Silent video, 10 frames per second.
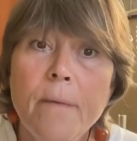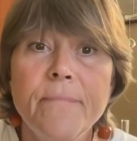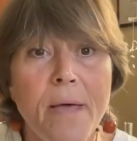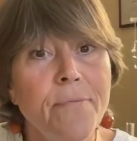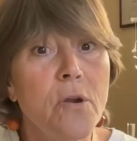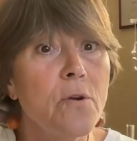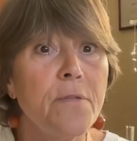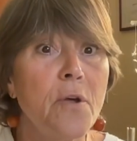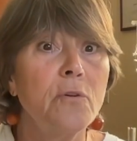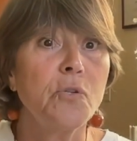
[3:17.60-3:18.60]
Then there are
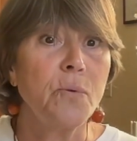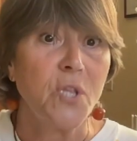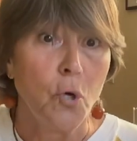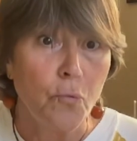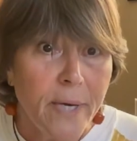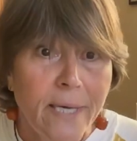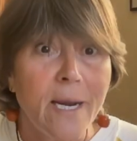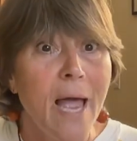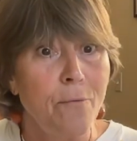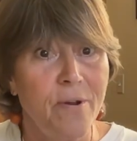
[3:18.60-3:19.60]
those with the green
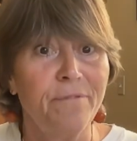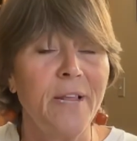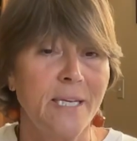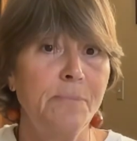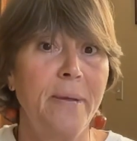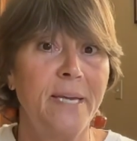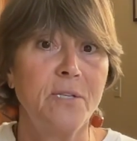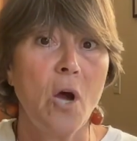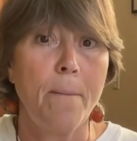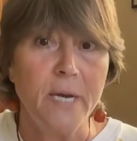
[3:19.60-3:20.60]
light reflex being
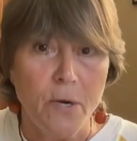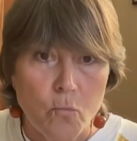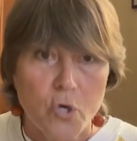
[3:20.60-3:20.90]
dominant,